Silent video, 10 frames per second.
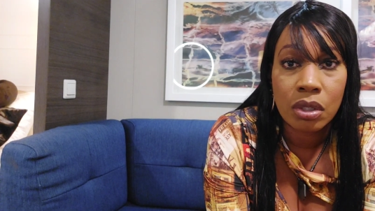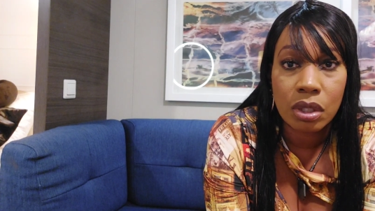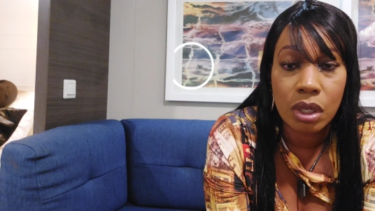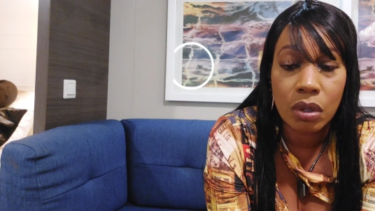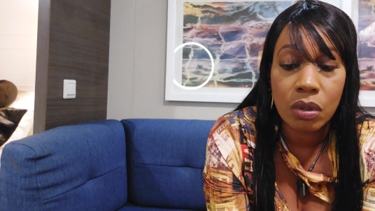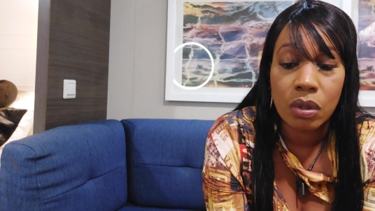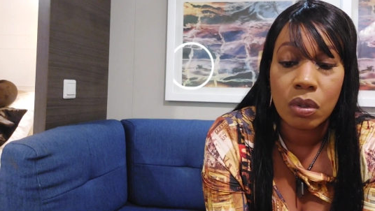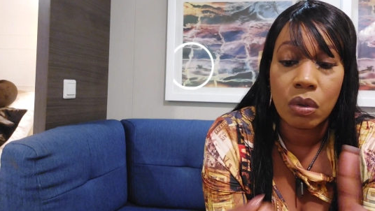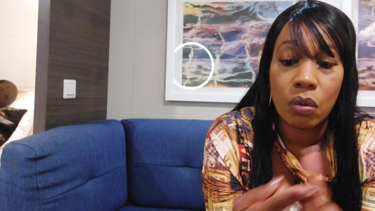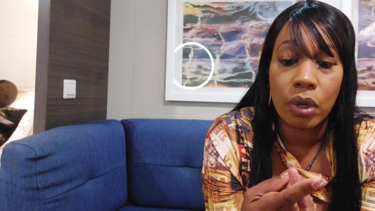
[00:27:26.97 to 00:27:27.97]
So
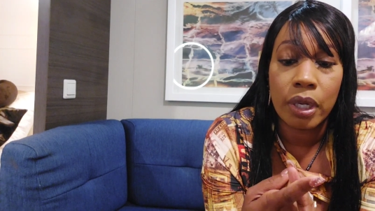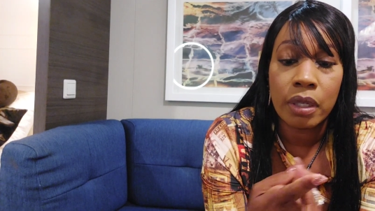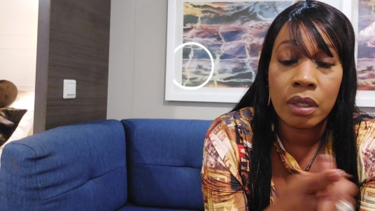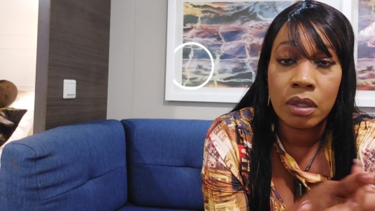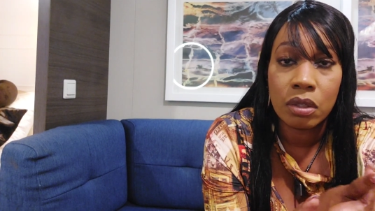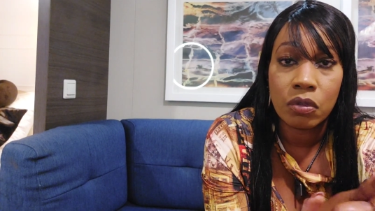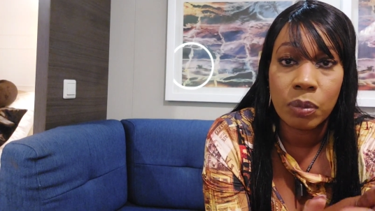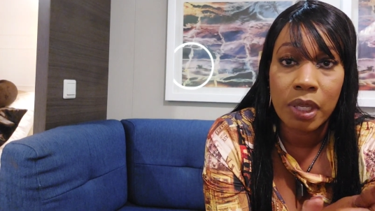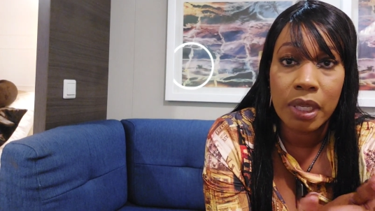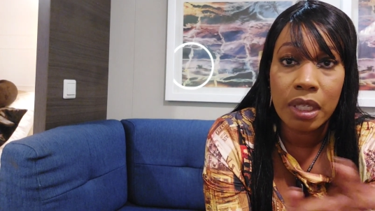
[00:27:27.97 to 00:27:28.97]
1, you
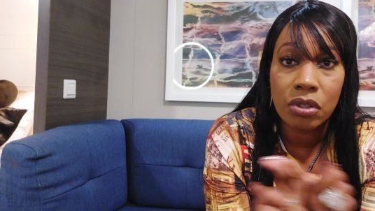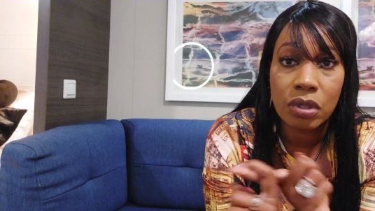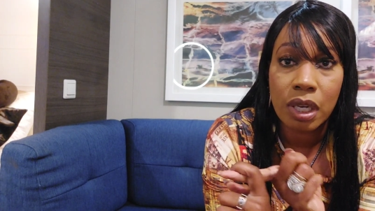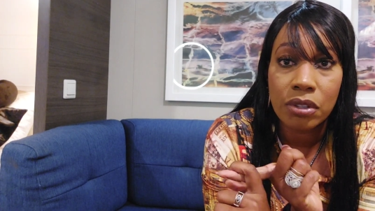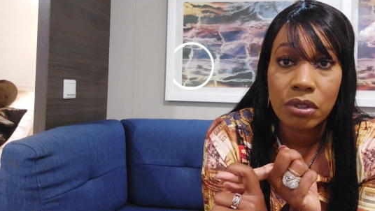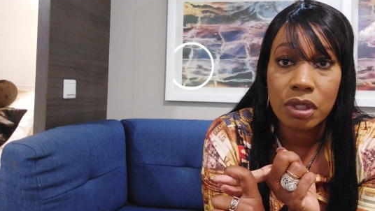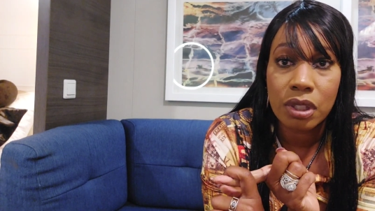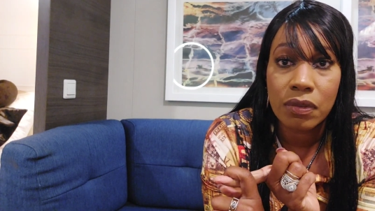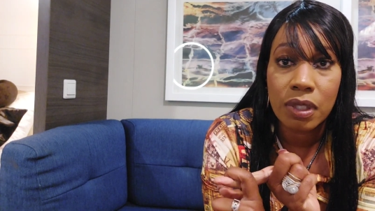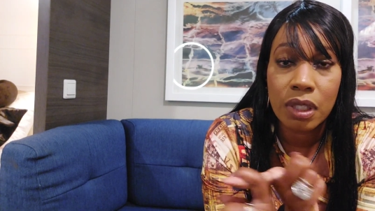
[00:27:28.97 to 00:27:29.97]
played, you got your
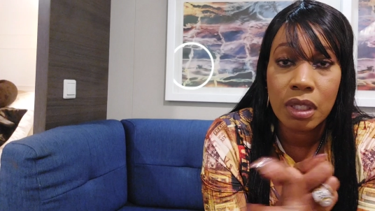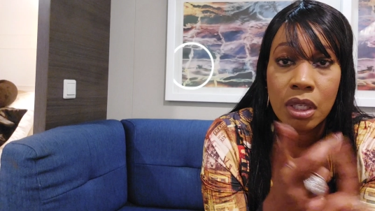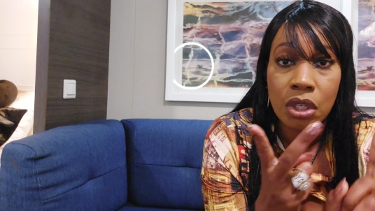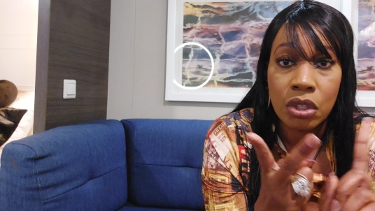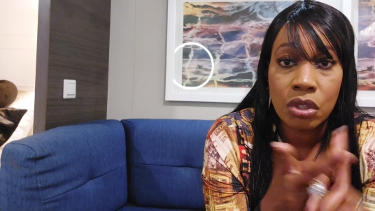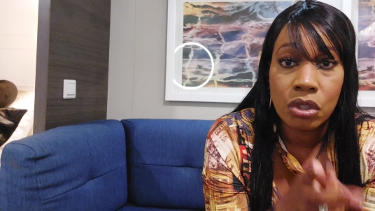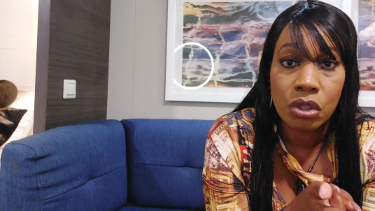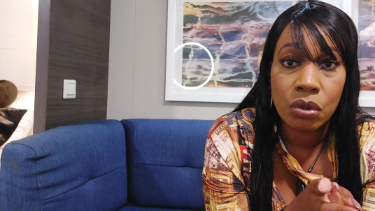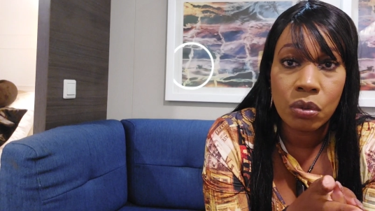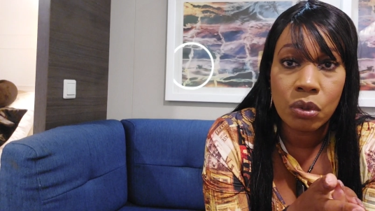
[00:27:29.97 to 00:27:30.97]
certificate.
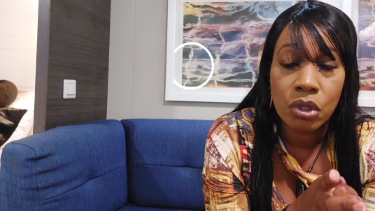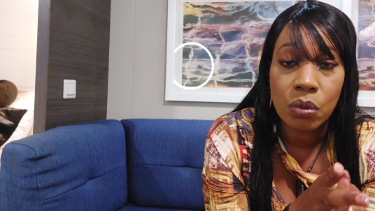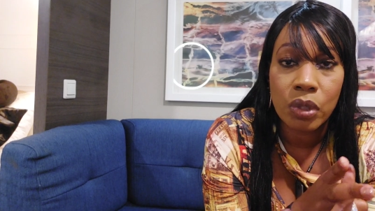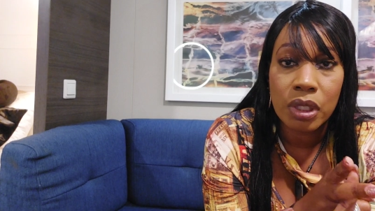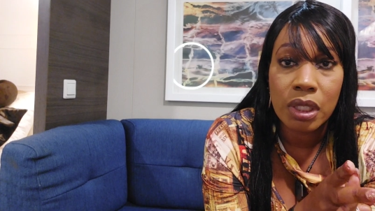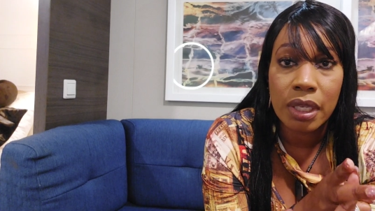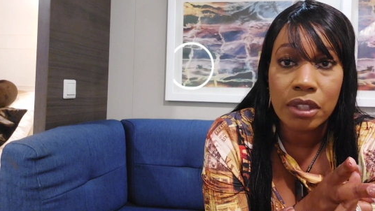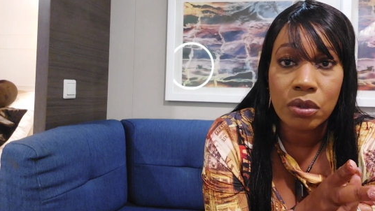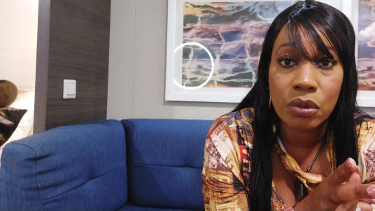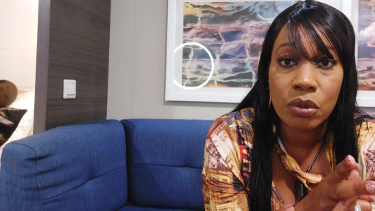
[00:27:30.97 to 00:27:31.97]
2, you went to
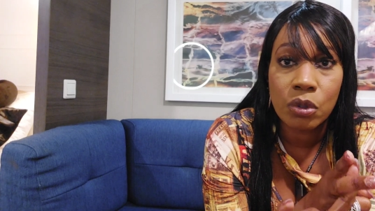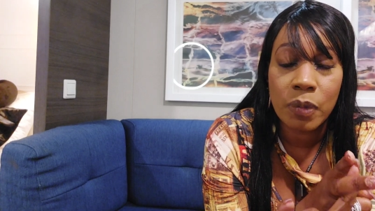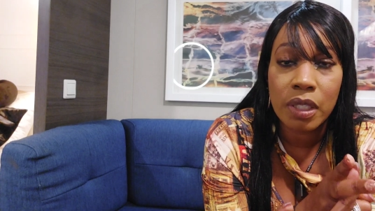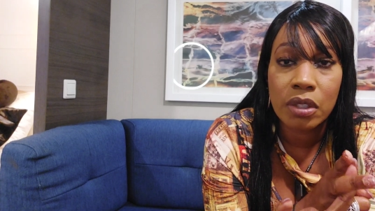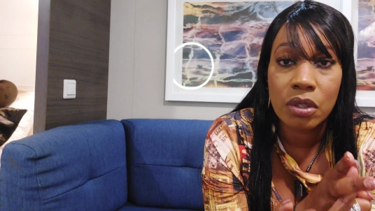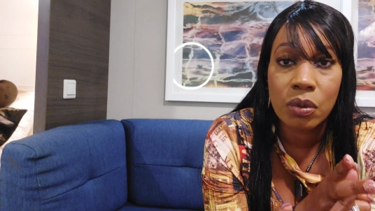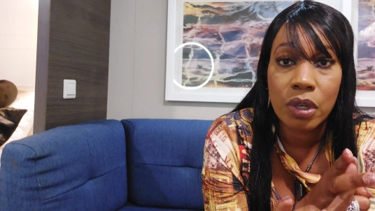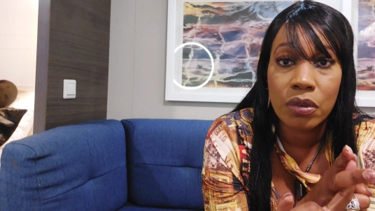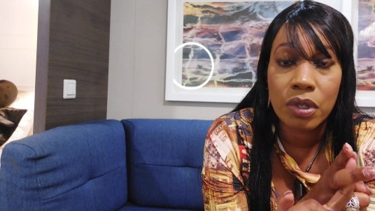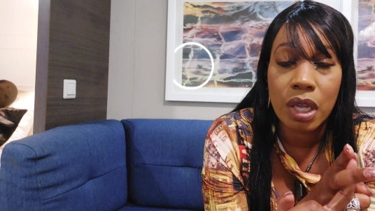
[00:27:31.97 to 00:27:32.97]
next cruise, paid the
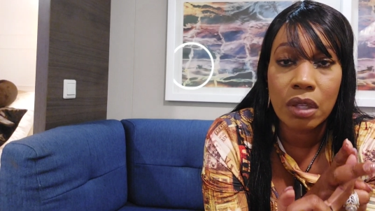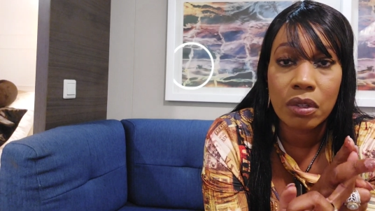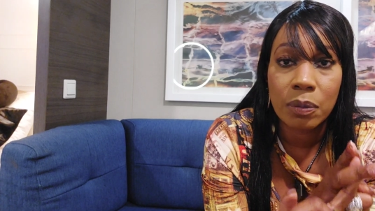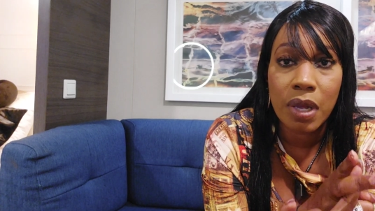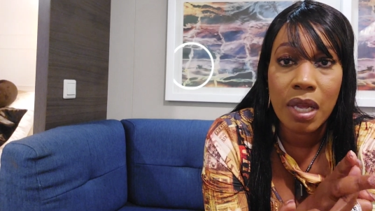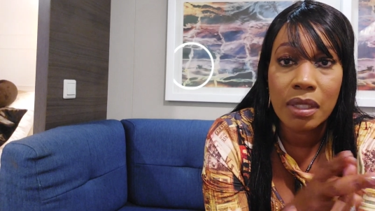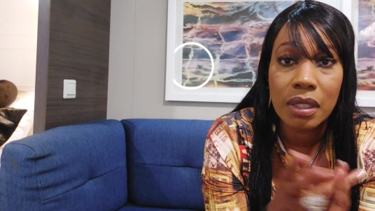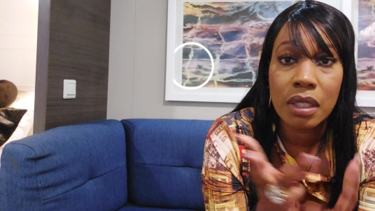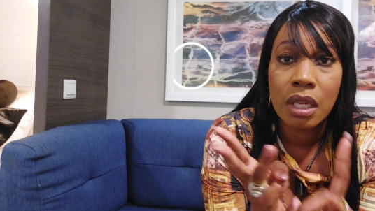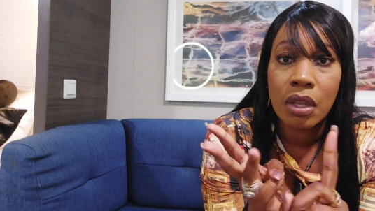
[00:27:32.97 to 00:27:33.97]
$200
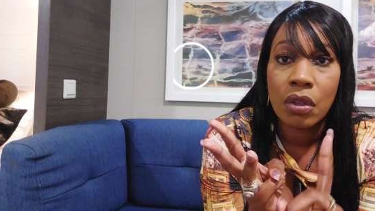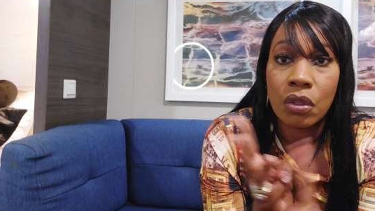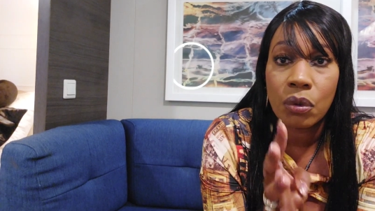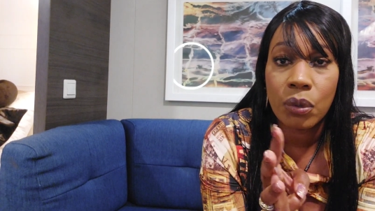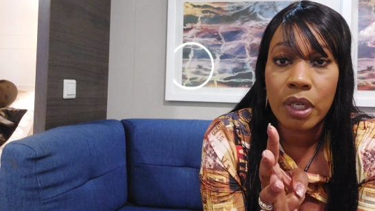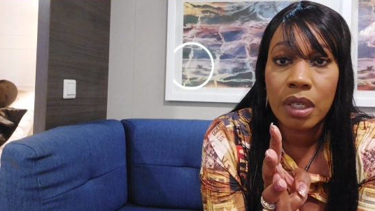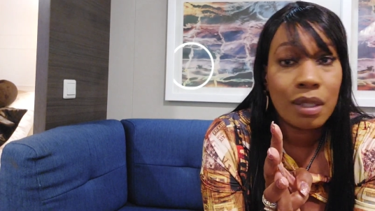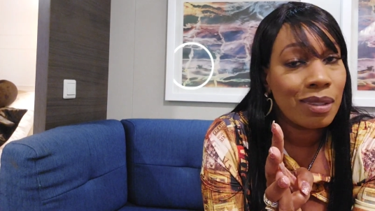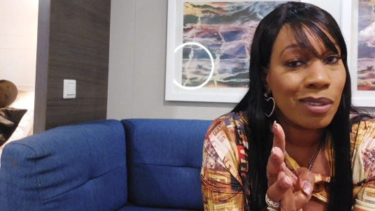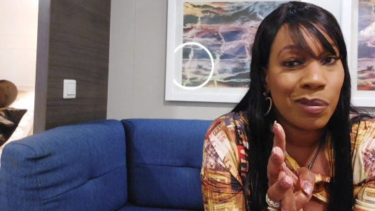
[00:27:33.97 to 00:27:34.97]
deposit. 3,
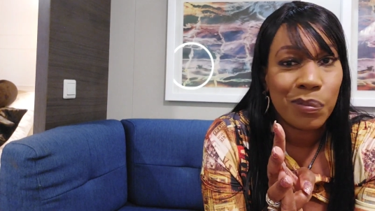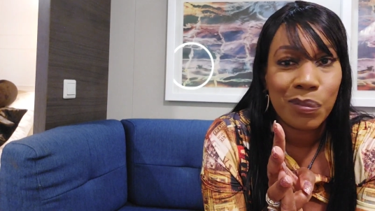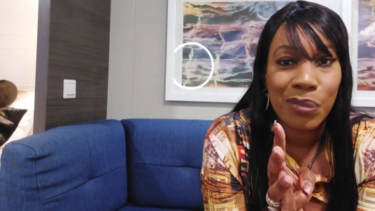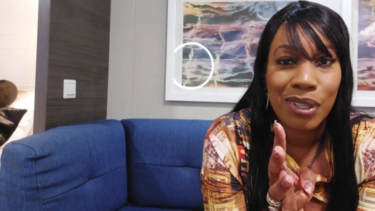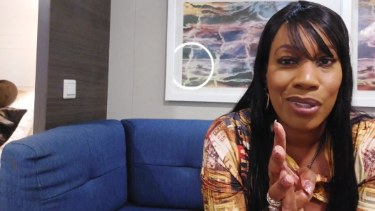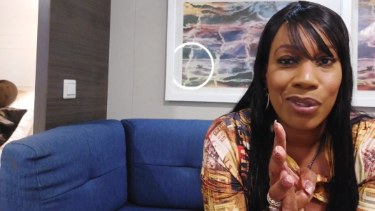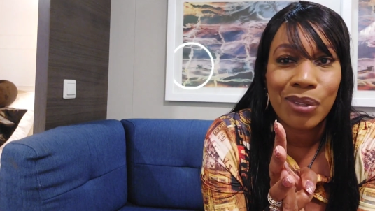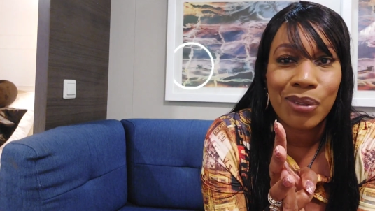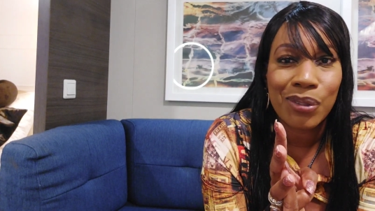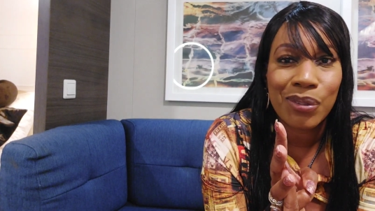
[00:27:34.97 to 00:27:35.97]
pick your
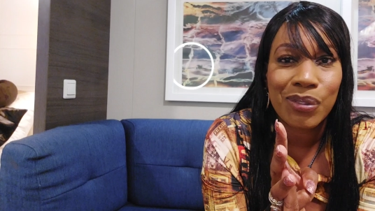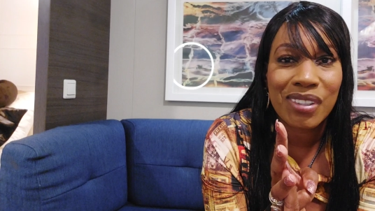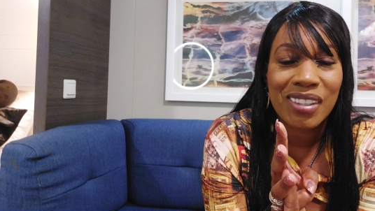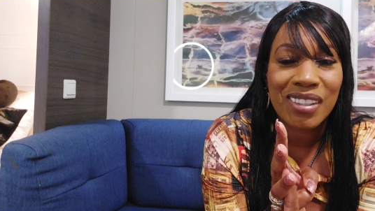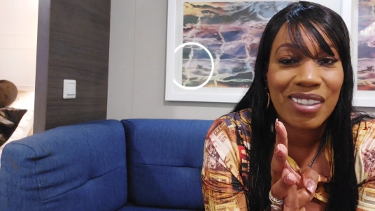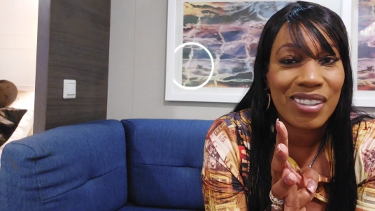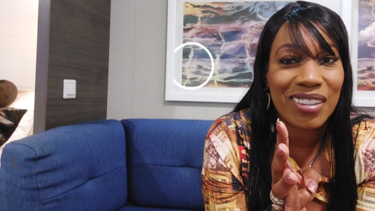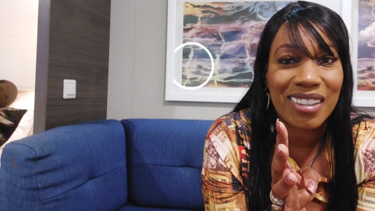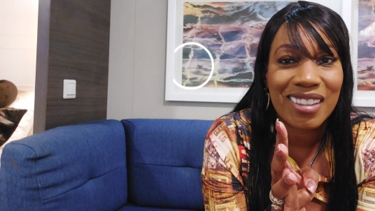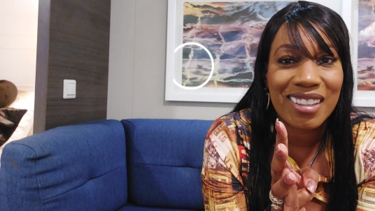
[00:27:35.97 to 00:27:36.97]
cruise. You're
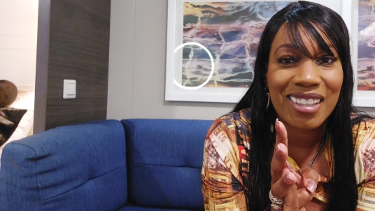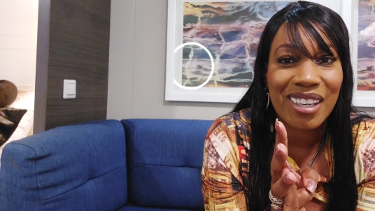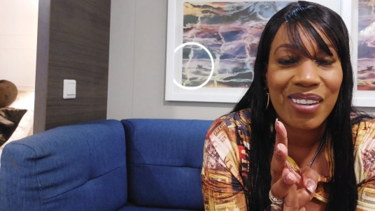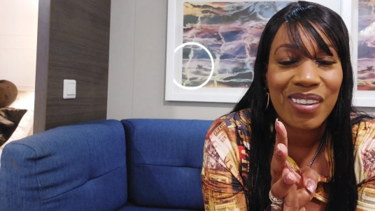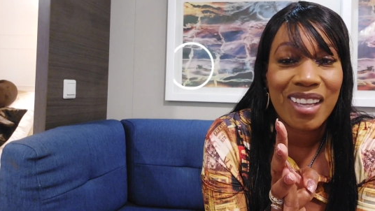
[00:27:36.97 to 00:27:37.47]
good to go.